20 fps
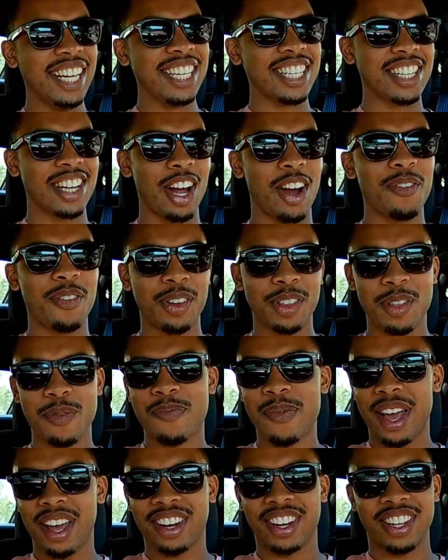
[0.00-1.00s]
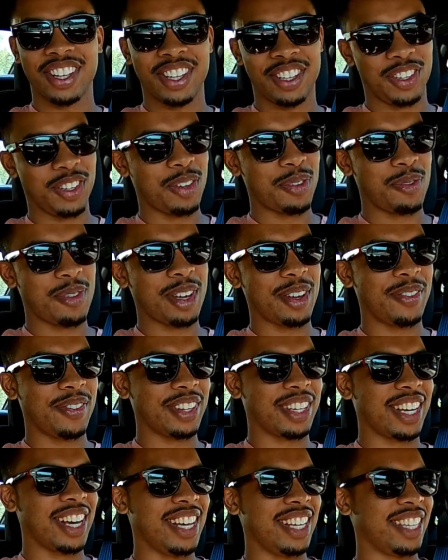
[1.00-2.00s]
stomp on the pedal a little bit
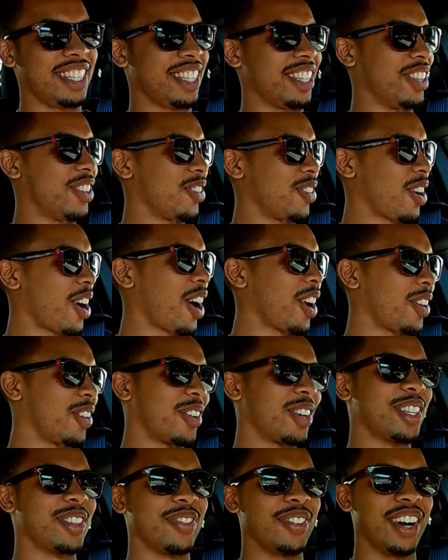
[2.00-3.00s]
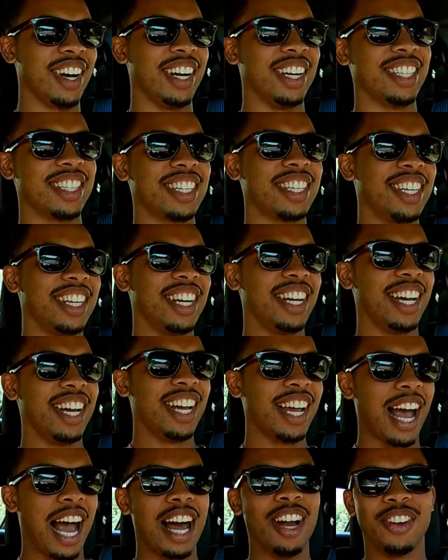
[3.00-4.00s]
because the throttle response,
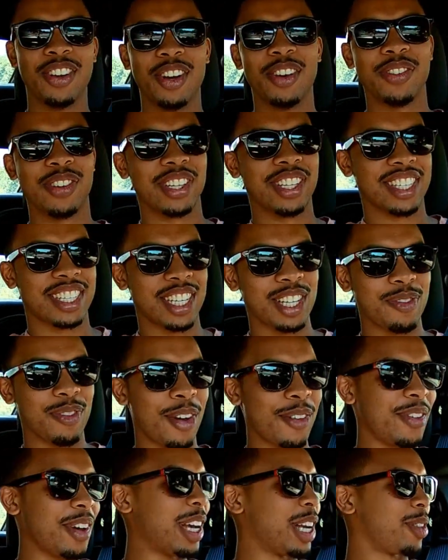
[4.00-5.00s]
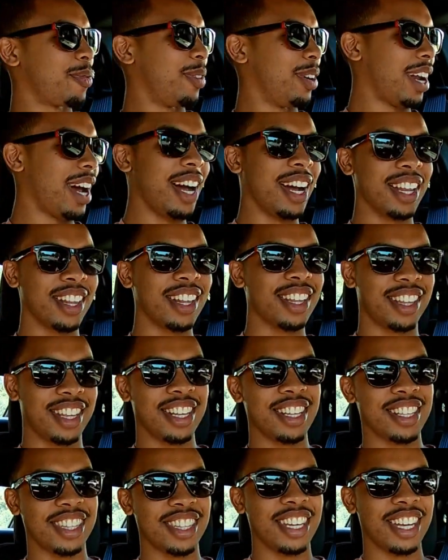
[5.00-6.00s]
I don't know if you can see it in my face, but
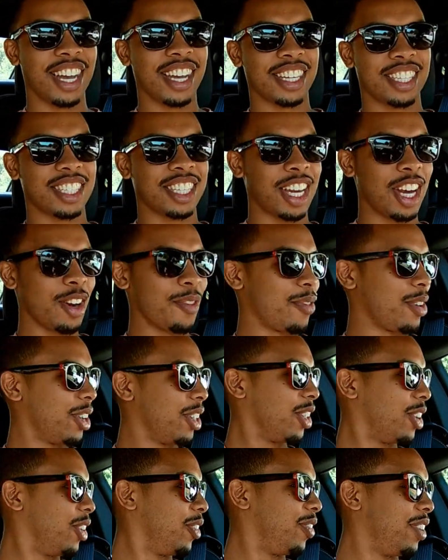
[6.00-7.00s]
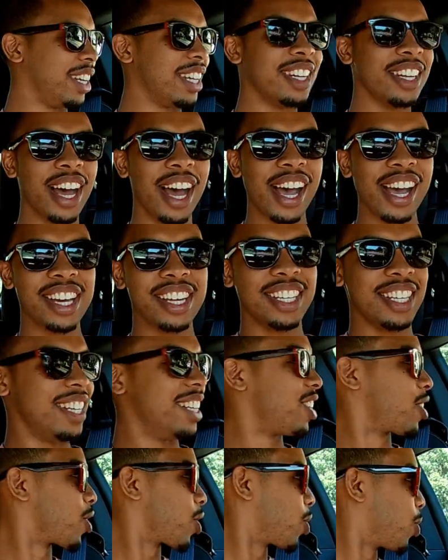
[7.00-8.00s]
it like scared me a little bit. 9 is